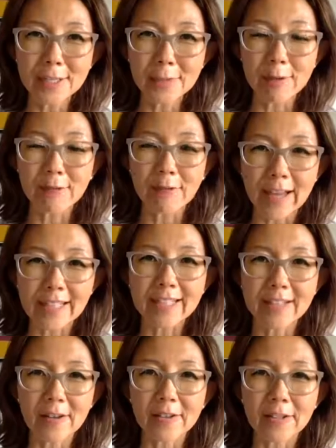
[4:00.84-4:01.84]
to prevent
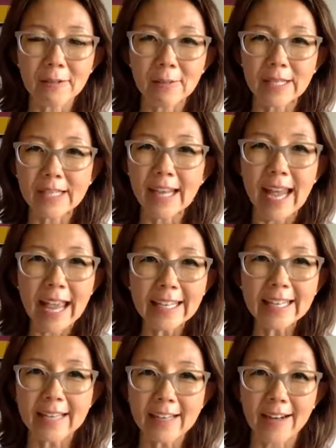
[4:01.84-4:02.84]
there to be
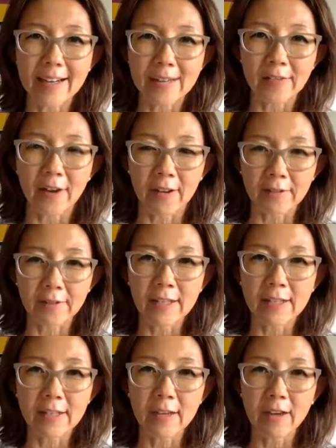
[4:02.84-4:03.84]
any kind of
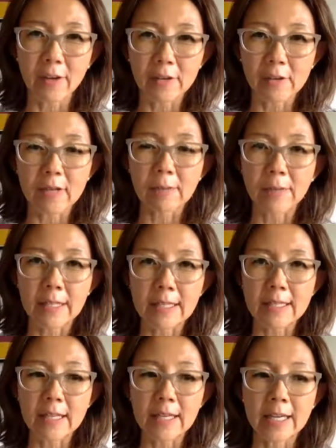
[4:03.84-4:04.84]
conflict on the Korean
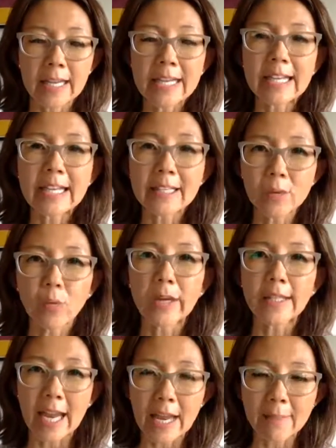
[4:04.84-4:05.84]
Peninsula is
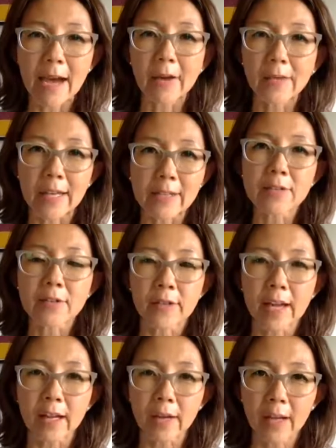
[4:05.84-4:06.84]
what came out
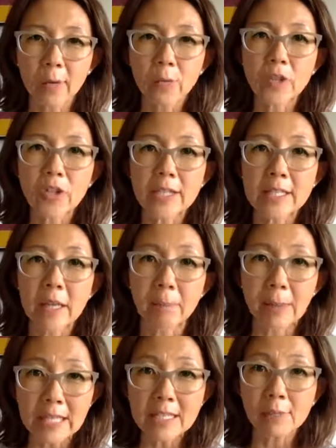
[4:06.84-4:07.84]
yesterday, which is the
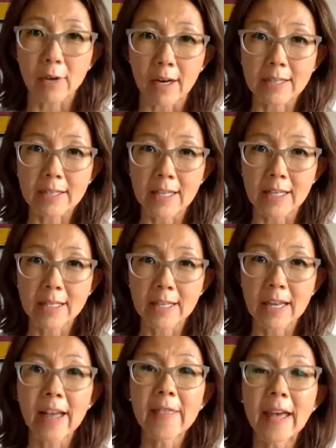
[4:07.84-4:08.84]
peace
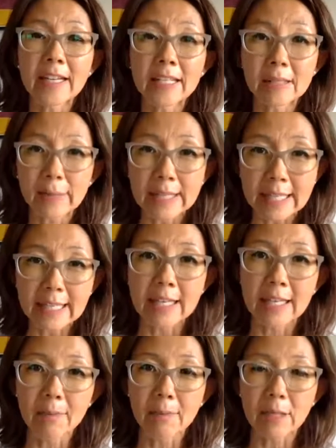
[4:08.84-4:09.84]
process that is
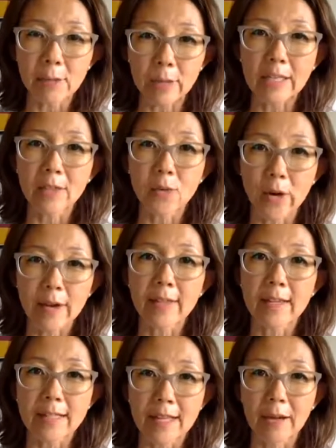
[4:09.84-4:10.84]
beginning between North
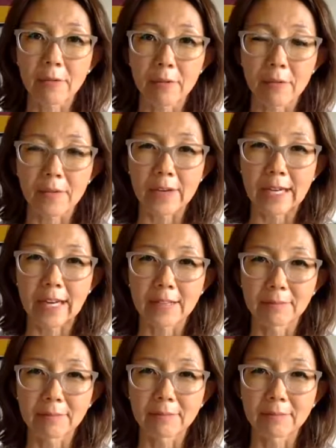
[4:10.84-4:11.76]
and South Korea.